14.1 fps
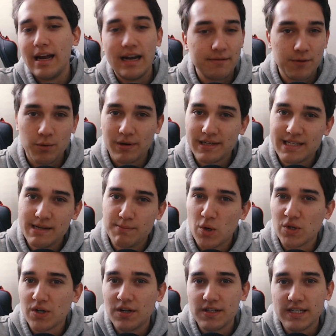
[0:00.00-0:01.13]
And if you want to see
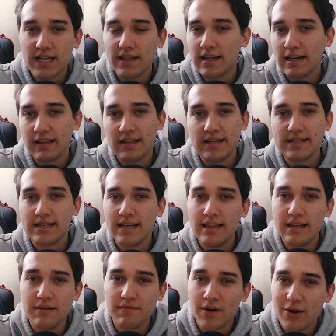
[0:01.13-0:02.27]
more content like this in
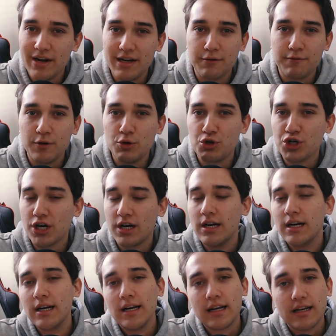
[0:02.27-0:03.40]
the very near future,
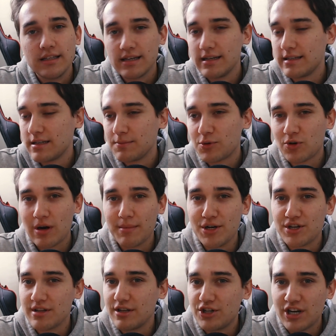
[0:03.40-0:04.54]
consider subscribing
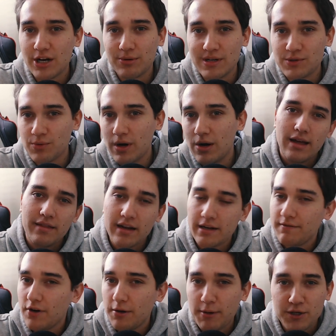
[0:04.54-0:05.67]
to the channel as well. Thank
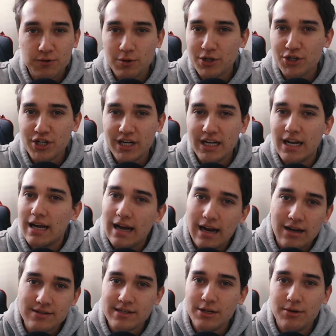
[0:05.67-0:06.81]
you very much for watching.
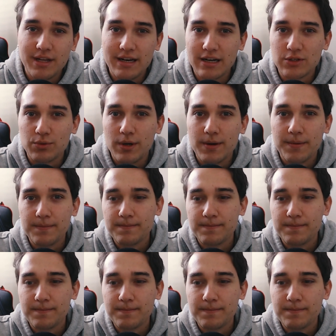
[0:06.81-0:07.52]
I'll see you in the next one.